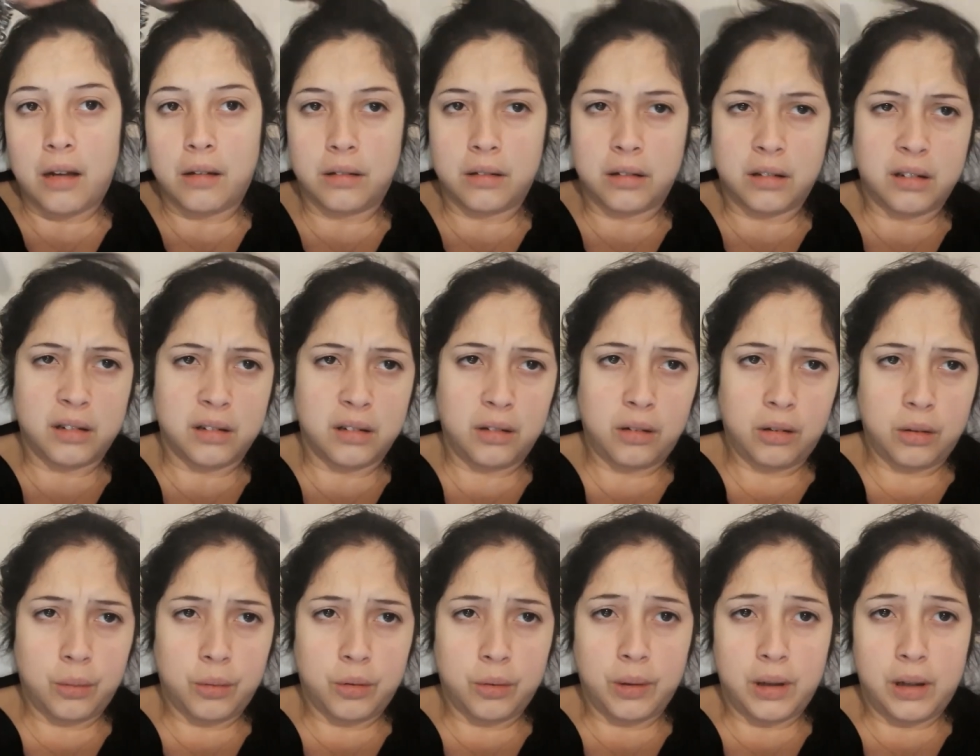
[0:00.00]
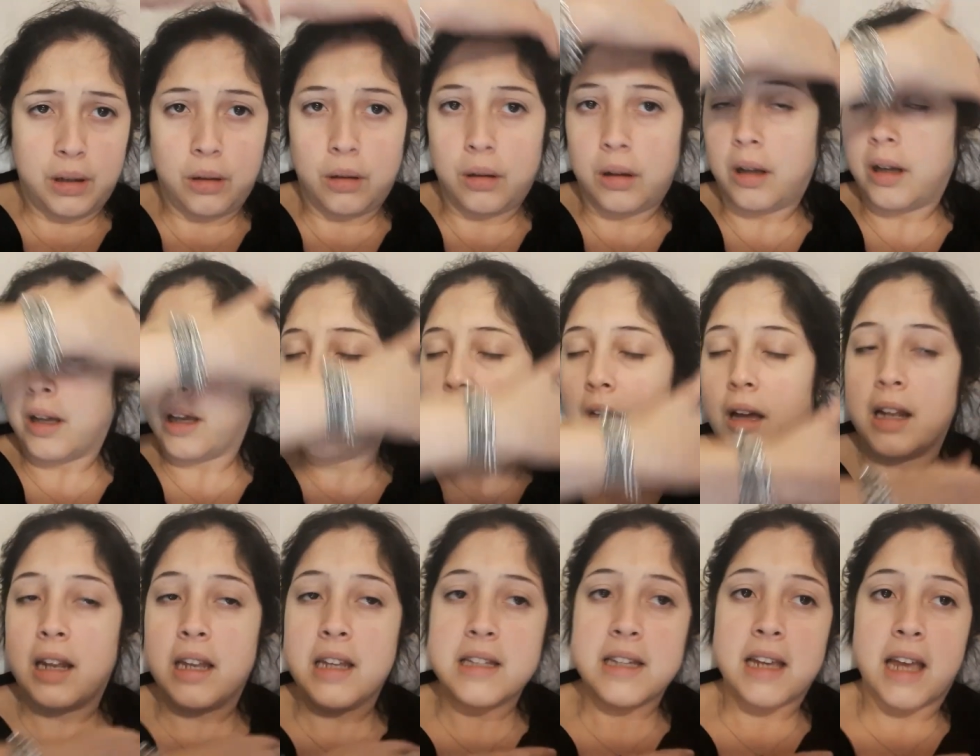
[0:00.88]
Oh God, what do I look like? I
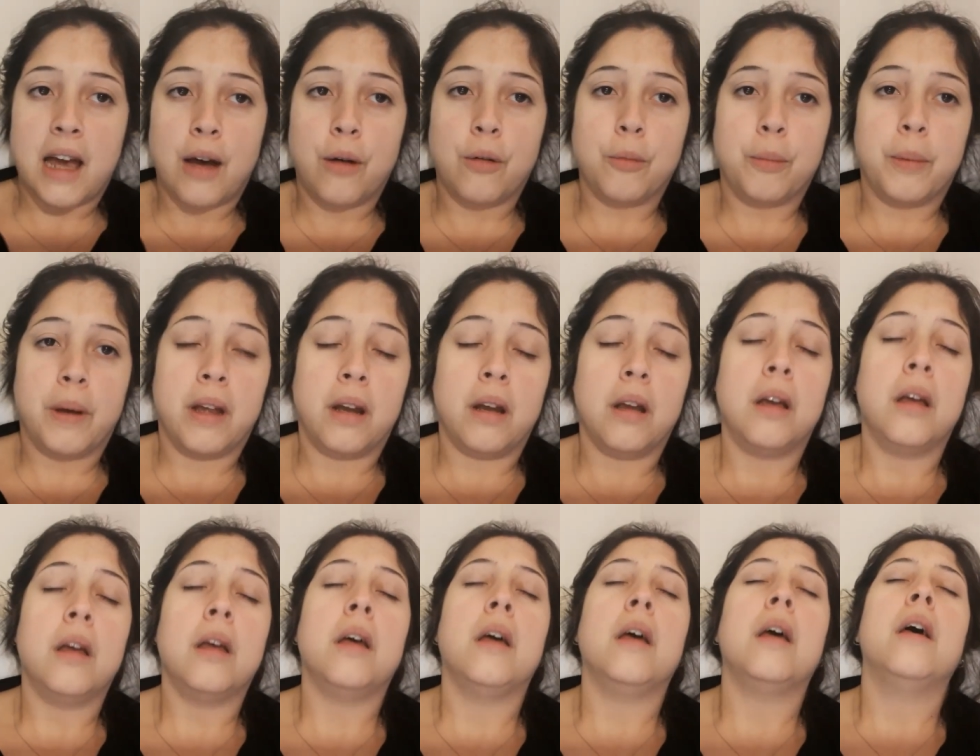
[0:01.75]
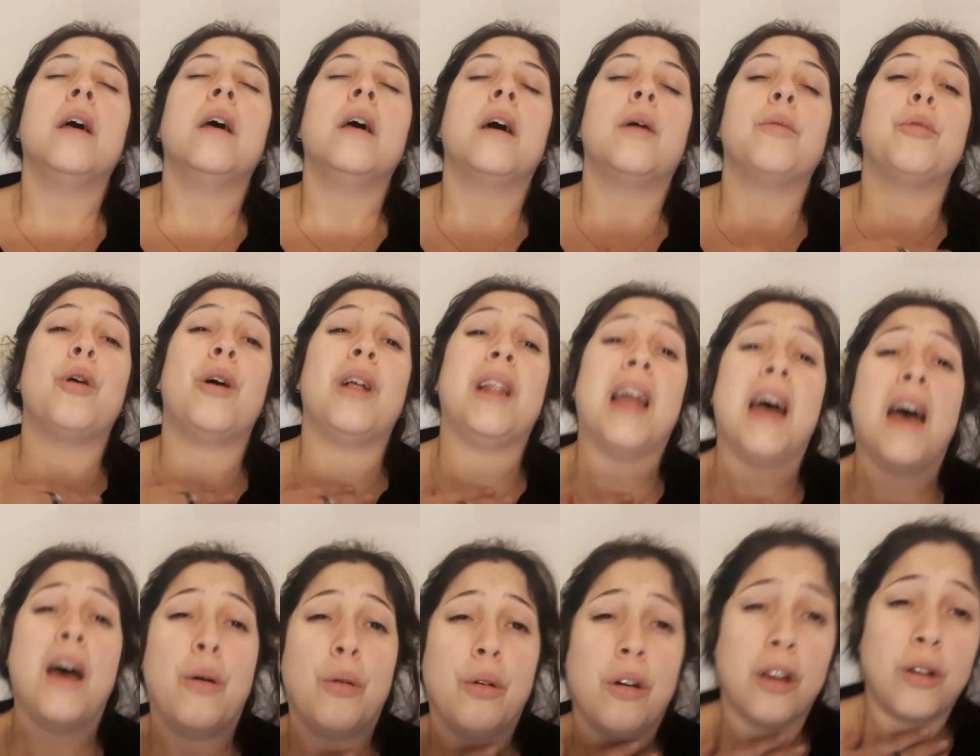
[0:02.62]
need to get out of bed. Not
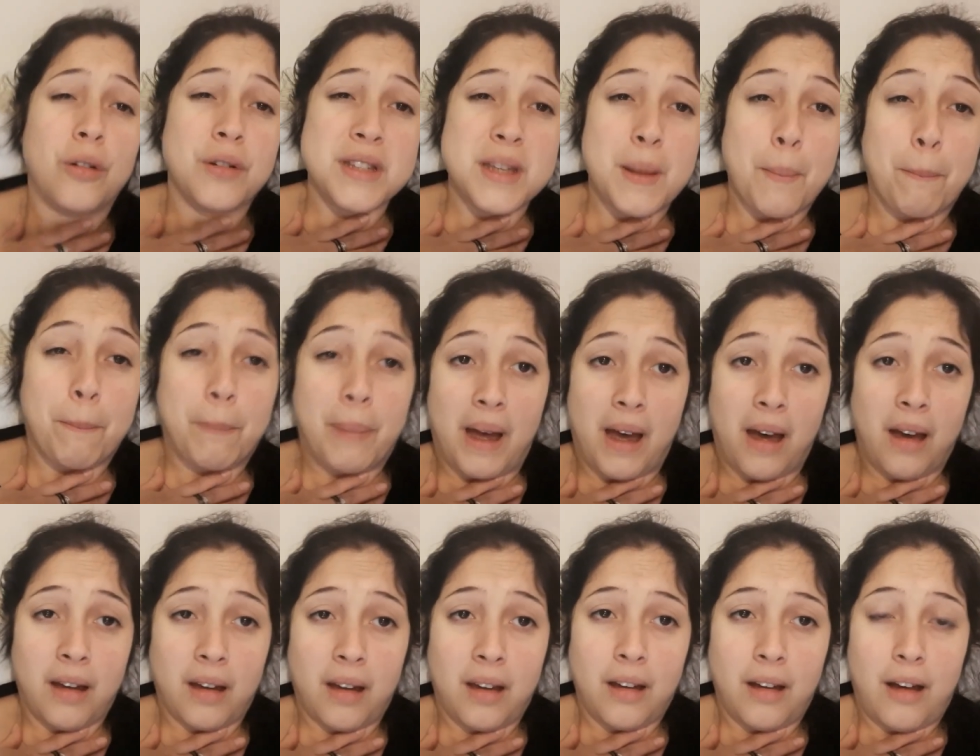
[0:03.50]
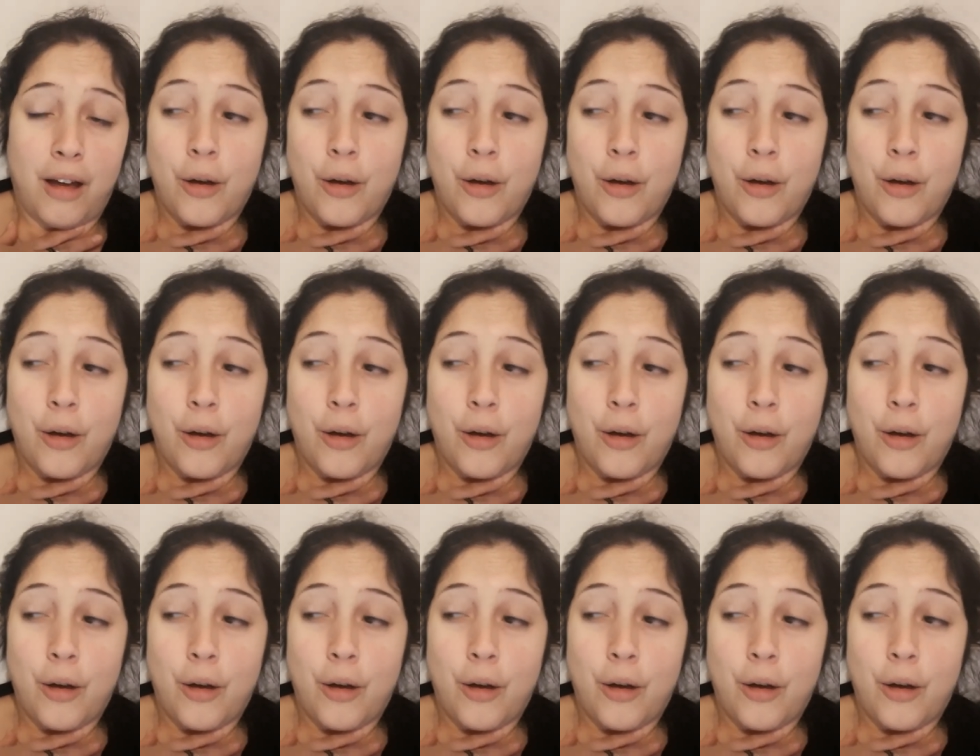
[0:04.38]
allowed. I got sent back.